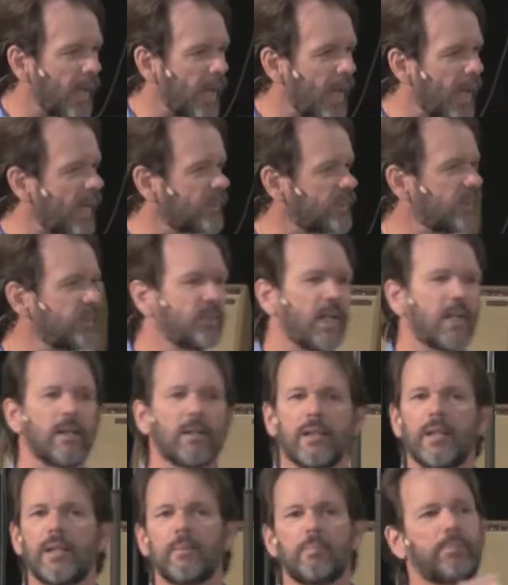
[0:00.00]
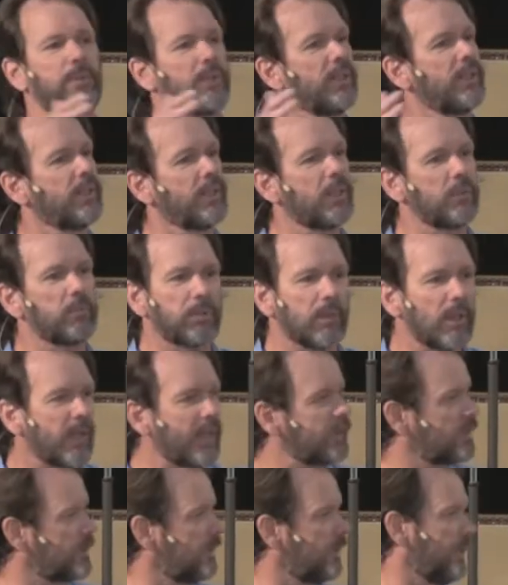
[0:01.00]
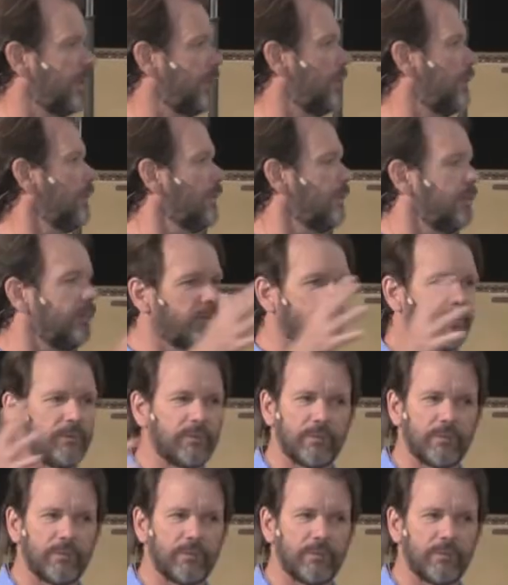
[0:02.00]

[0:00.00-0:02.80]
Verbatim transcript: exegetically put it into place here and